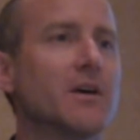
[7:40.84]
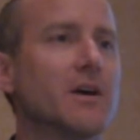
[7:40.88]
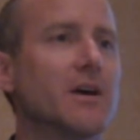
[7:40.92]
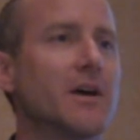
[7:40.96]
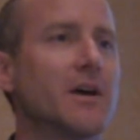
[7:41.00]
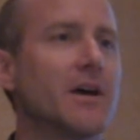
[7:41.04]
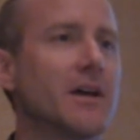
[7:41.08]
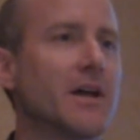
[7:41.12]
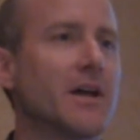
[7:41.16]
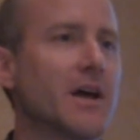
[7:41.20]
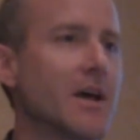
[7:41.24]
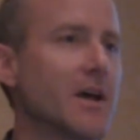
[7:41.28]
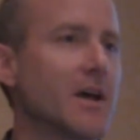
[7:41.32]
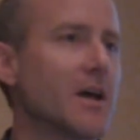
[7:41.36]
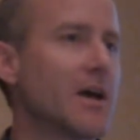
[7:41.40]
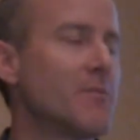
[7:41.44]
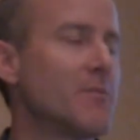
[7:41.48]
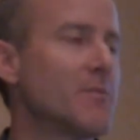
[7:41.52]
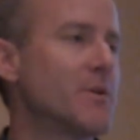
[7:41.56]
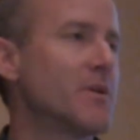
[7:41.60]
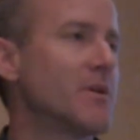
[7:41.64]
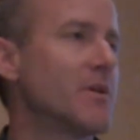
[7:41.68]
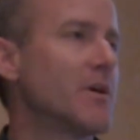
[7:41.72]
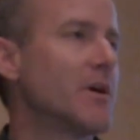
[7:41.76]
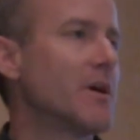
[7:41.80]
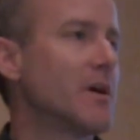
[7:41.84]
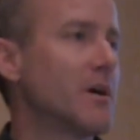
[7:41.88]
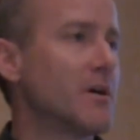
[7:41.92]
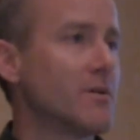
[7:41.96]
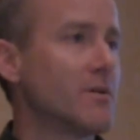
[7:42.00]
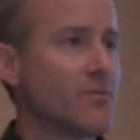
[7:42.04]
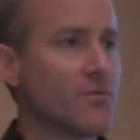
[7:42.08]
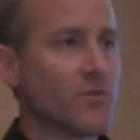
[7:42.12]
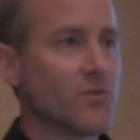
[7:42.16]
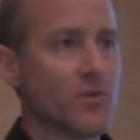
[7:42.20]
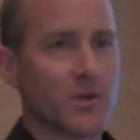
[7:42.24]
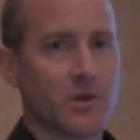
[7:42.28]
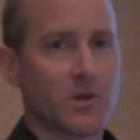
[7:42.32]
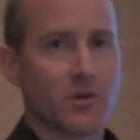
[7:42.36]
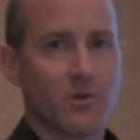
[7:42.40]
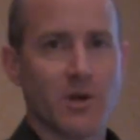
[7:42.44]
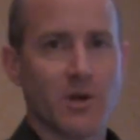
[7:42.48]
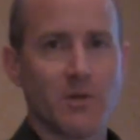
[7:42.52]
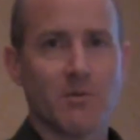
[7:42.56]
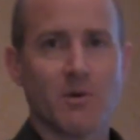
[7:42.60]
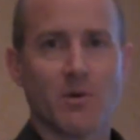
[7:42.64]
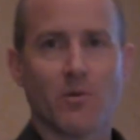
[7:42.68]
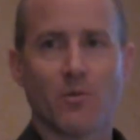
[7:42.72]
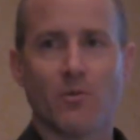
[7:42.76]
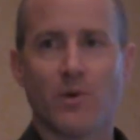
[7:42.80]
And I'm in full
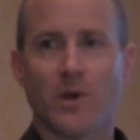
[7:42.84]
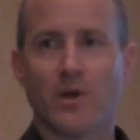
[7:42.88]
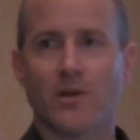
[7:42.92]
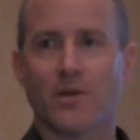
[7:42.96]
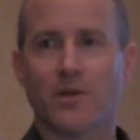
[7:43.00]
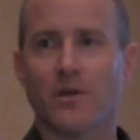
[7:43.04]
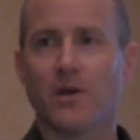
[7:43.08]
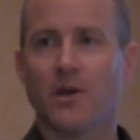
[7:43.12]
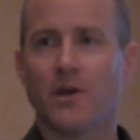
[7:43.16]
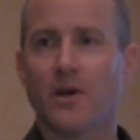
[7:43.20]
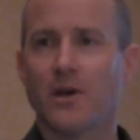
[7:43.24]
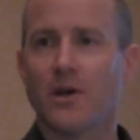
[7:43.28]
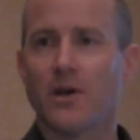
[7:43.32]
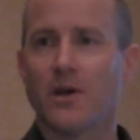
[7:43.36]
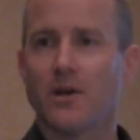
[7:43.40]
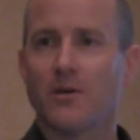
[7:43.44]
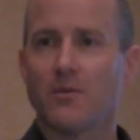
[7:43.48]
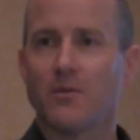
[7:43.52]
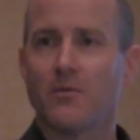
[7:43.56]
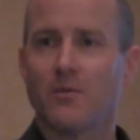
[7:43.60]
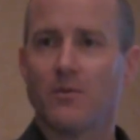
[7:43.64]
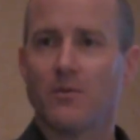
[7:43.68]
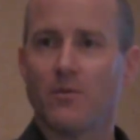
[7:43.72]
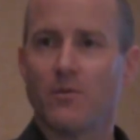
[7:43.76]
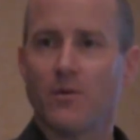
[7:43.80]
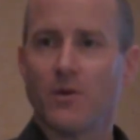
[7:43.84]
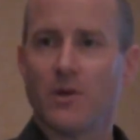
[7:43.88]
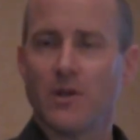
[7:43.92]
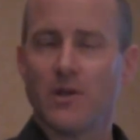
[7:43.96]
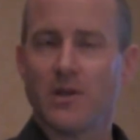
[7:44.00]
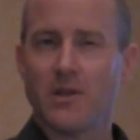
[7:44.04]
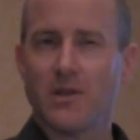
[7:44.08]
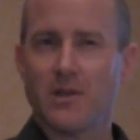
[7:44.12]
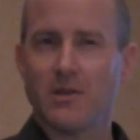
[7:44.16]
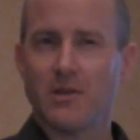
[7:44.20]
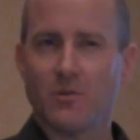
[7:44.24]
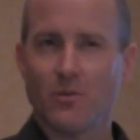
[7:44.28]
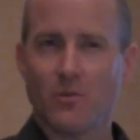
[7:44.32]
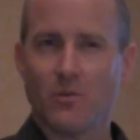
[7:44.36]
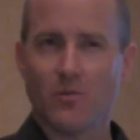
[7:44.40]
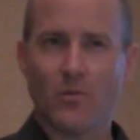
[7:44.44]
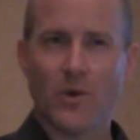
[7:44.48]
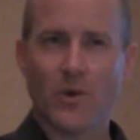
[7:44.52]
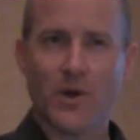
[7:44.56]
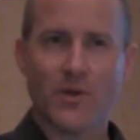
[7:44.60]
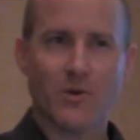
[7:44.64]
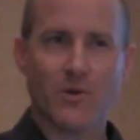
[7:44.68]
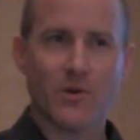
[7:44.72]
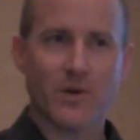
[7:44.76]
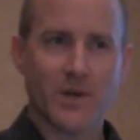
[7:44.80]
agreement with
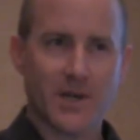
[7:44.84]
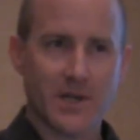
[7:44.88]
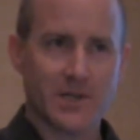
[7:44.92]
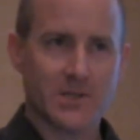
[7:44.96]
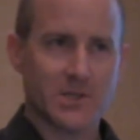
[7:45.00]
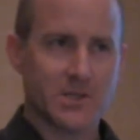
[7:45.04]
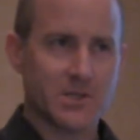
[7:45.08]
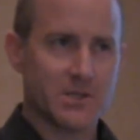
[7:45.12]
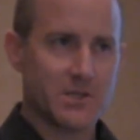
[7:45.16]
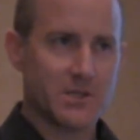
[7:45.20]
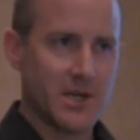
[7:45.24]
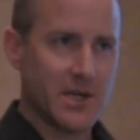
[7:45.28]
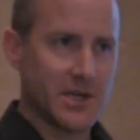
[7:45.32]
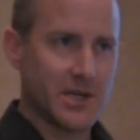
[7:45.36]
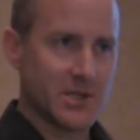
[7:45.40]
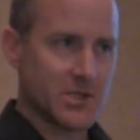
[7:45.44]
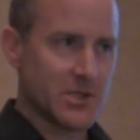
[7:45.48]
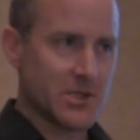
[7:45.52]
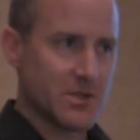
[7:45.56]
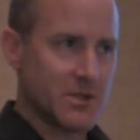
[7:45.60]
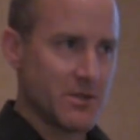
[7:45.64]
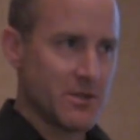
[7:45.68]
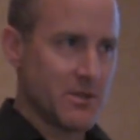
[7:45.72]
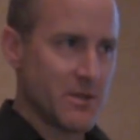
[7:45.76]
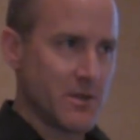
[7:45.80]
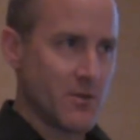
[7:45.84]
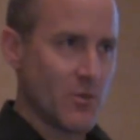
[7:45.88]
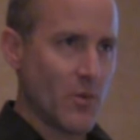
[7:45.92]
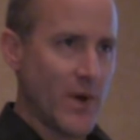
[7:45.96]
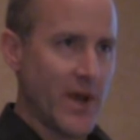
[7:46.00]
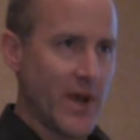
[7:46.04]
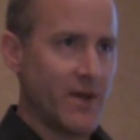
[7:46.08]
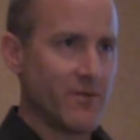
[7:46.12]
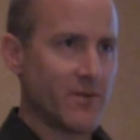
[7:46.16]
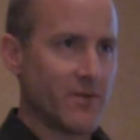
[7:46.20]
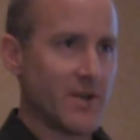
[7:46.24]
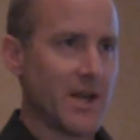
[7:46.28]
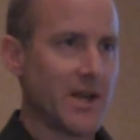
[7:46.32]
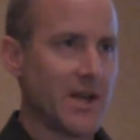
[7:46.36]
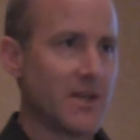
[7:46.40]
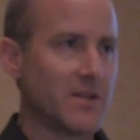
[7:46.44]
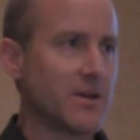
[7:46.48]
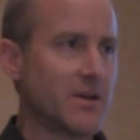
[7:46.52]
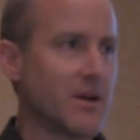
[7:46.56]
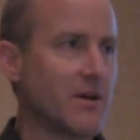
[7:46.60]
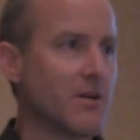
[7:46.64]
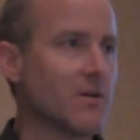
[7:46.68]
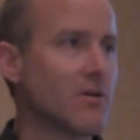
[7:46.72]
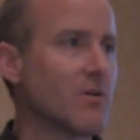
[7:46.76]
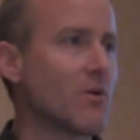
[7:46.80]
whether it's the way of getting
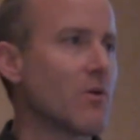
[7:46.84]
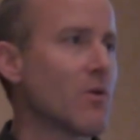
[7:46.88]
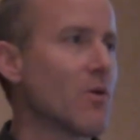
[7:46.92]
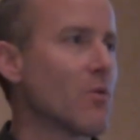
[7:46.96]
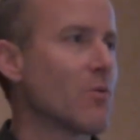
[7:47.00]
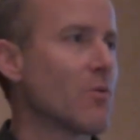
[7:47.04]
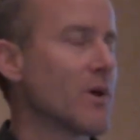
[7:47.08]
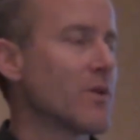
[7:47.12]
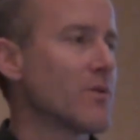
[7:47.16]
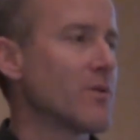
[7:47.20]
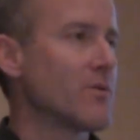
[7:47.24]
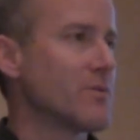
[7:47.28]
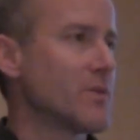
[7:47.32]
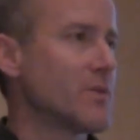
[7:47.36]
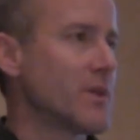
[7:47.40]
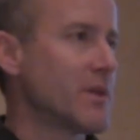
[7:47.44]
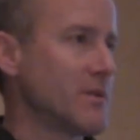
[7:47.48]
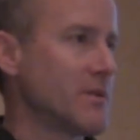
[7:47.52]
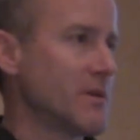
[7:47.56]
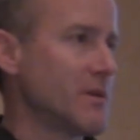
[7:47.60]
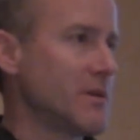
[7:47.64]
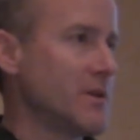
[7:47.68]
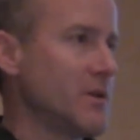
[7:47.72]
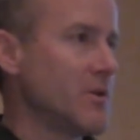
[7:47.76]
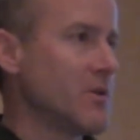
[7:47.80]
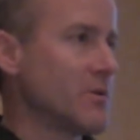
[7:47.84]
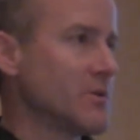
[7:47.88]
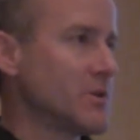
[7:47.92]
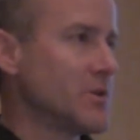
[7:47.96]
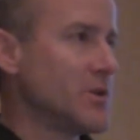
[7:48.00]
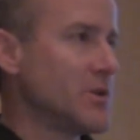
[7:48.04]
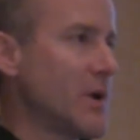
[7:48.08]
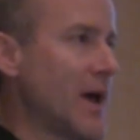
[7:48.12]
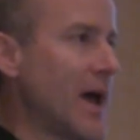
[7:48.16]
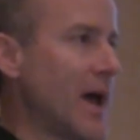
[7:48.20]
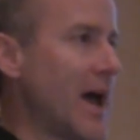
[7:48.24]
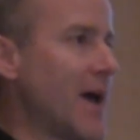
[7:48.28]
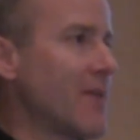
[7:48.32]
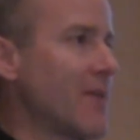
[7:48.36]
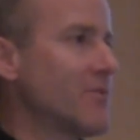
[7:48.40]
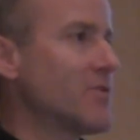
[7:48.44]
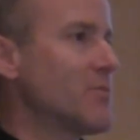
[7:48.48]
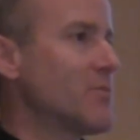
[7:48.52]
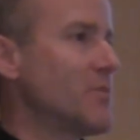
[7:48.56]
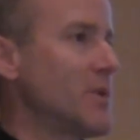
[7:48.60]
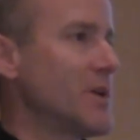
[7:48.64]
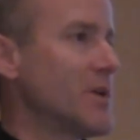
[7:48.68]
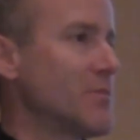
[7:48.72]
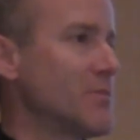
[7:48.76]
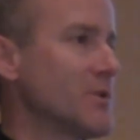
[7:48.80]
there, or whether do you have to
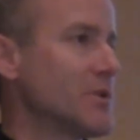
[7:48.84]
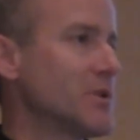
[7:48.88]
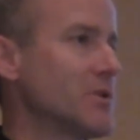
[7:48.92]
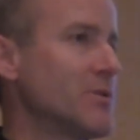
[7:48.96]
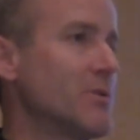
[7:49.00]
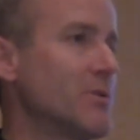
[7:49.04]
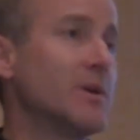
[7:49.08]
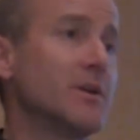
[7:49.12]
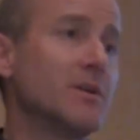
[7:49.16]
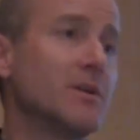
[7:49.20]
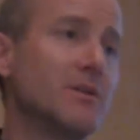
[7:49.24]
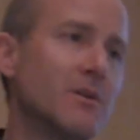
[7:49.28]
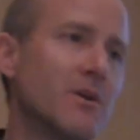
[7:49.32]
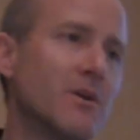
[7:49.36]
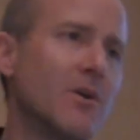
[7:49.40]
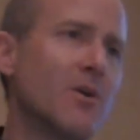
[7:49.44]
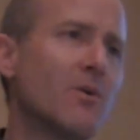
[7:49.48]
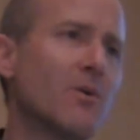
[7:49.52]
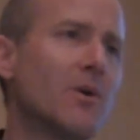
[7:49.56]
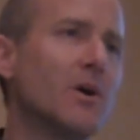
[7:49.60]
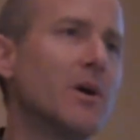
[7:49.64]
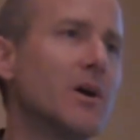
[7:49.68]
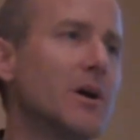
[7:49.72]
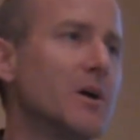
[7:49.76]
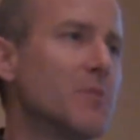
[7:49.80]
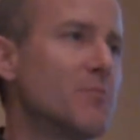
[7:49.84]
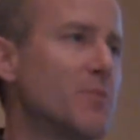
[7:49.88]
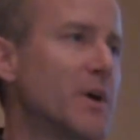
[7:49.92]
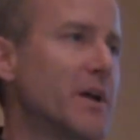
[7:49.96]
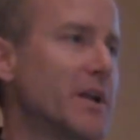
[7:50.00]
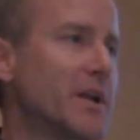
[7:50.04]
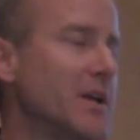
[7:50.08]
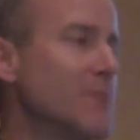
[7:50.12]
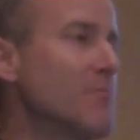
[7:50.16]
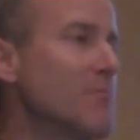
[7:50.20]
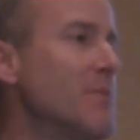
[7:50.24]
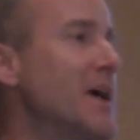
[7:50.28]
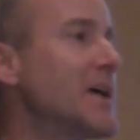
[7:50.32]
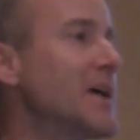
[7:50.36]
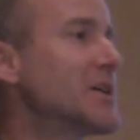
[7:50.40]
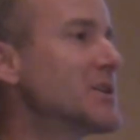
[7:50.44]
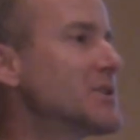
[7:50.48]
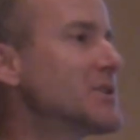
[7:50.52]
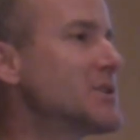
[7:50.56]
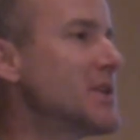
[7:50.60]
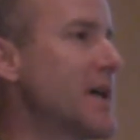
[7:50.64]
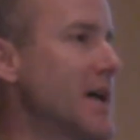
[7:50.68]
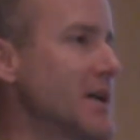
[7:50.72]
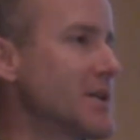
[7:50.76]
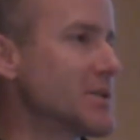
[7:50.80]
be able to do it? No, but it makes
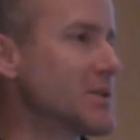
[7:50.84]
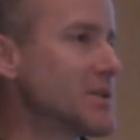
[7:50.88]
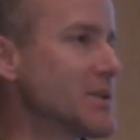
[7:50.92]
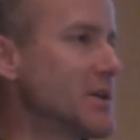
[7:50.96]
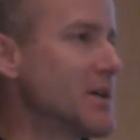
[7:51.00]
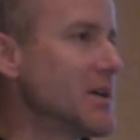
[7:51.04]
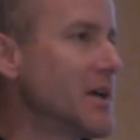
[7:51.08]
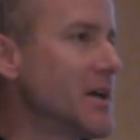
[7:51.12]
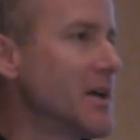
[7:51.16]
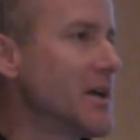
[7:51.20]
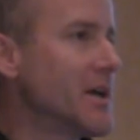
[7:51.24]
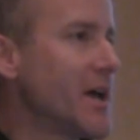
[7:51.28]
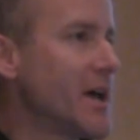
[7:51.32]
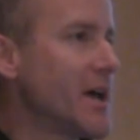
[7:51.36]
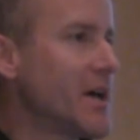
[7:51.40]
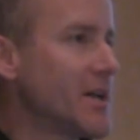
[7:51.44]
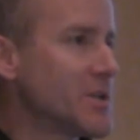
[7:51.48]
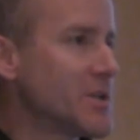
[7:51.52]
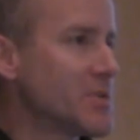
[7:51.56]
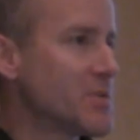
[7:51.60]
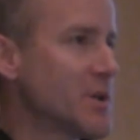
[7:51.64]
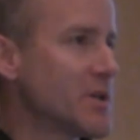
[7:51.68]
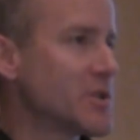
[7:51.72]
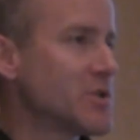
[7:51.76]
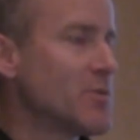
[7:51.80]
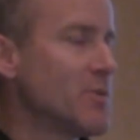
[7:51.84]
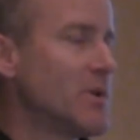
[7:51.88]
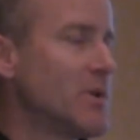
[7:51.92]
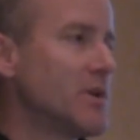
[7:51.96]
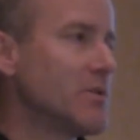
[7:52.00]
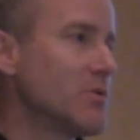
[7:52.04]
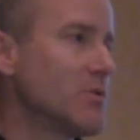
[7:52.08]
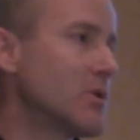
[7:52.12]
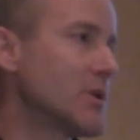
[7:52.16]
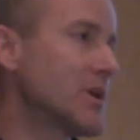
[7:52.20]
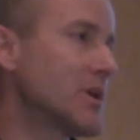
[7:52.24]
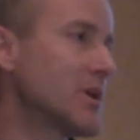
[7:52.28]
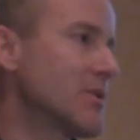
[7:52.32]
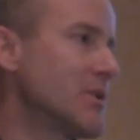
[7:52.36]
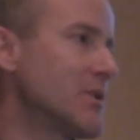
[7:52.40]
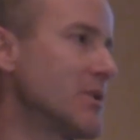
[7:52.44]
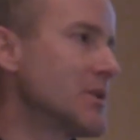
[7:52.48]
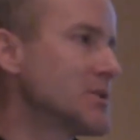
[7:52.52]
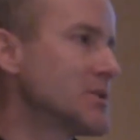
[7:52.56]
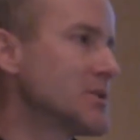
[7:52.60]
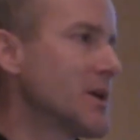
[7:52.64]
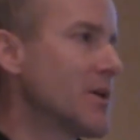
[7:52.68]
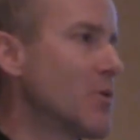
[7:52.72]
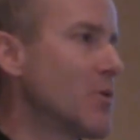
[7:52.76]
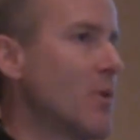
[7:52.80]
sense. And especially when you look at
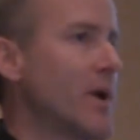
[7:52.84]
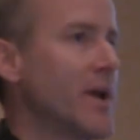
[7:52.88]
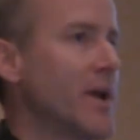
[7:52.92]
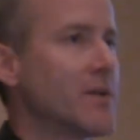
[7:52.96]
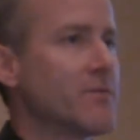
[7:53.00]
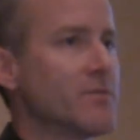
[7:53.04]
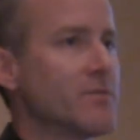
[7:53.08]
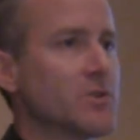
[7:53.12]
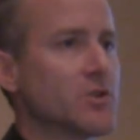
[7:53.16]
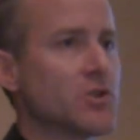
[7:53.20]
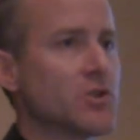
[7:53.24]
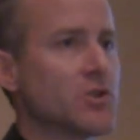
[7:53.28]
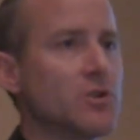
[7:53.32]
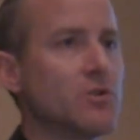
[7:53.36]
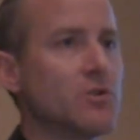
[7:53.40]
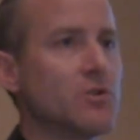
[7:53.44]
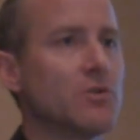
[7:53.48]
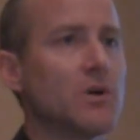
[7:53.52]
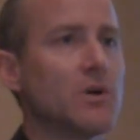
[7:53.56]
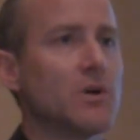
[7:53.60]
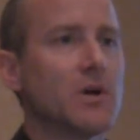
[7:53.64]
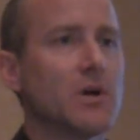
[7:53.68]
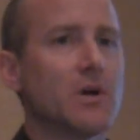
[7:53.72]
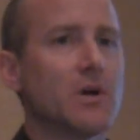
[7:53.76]
things like weight of the shoe,